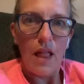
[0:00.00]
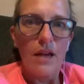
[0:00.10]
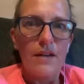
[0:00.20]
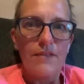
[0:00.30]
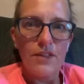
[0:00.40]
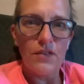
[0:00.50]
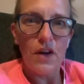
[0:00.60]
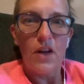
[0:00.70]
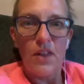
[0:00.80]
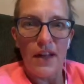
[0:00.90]
First of all,
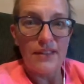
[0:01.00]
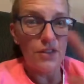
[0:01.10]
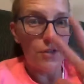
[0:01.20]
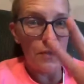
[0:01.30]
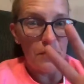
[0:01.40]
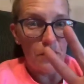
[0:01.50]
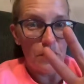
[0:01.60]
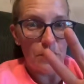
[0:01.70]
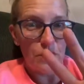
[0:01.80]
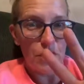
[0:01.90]
that's 3 forms
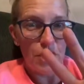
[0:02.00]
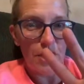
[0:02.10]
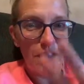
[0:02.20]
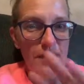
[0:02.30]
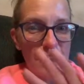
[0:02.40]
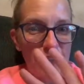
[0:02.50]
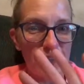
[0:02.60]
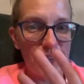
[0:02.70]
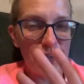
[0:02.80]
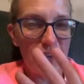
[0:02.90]
of sugar in the
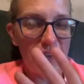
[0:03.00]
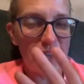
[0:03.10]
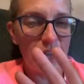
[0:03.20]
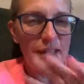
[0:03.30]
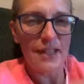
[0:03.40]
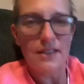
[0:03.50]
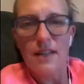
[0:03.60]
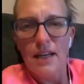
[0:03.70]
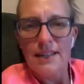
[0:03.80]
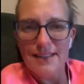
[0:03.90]
first 5 ingredients.
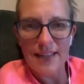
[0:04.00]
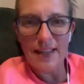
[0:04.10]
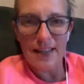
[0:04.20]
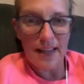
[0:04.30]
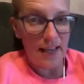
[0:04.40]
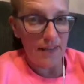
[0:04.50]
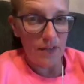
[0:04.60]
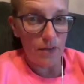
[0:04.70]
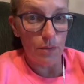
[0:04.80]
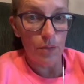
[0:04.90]
Secondly, I haven't
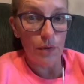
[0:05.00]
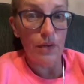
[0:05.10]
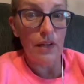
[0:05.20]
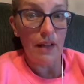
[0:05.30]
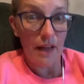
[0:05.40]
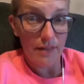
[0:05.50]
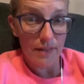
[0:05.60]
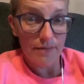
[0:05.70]
heard protein yet,